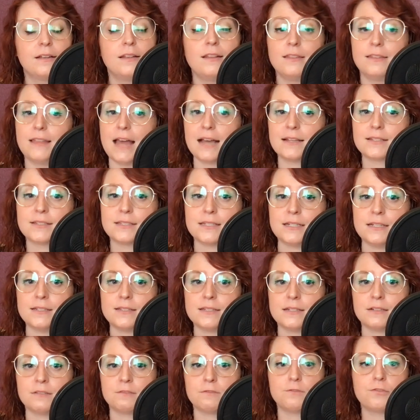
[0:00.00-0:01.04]
That
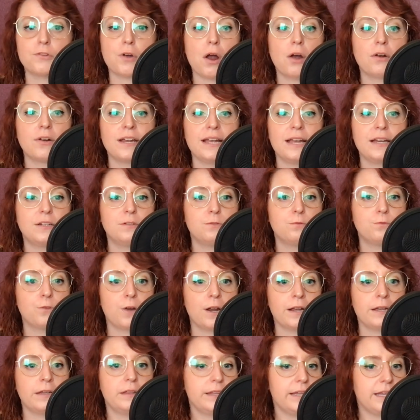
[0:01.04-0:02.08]
season, Ferrari had a
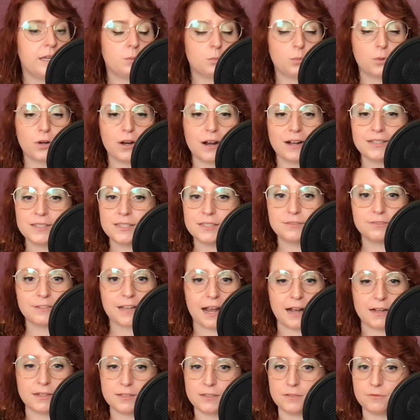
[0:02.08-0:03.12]
frankly impressive
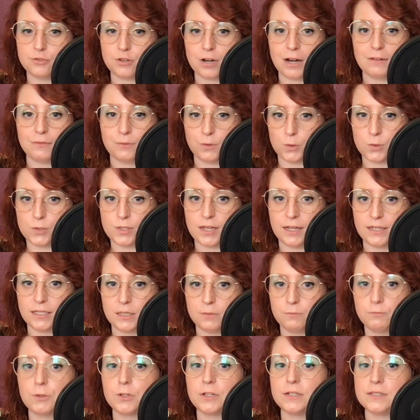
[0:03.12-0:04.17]
cast of drivers lined
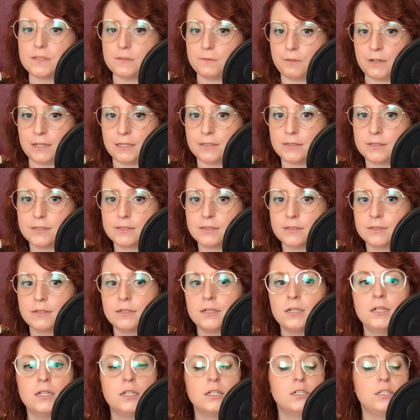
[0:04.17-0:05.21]
up for his events.
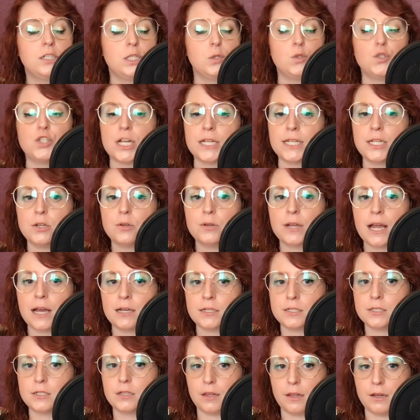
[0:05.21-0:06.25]
Eugenio
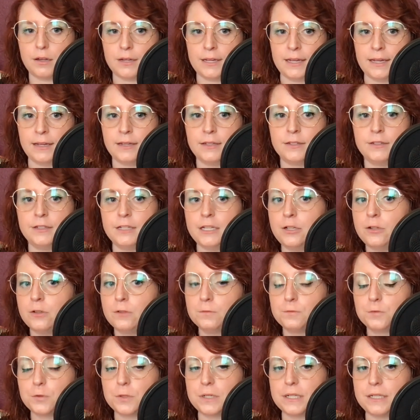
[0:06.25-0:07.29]
Castellotti, Nino
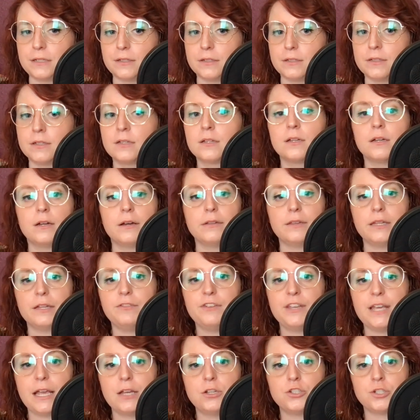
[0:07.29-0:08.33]
Farina,
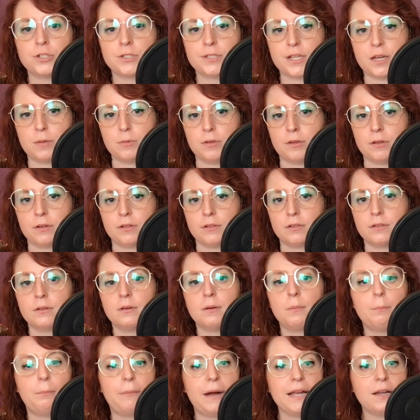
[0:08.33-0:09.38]
Olivier Gendabien,
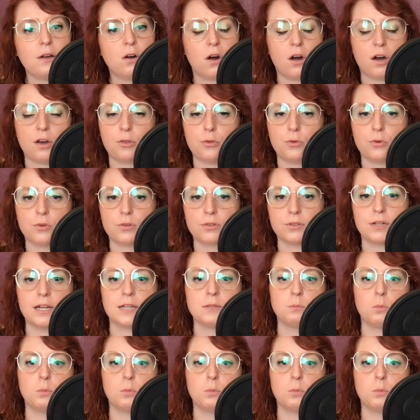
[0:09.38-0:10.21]
Mike Hawthorne, and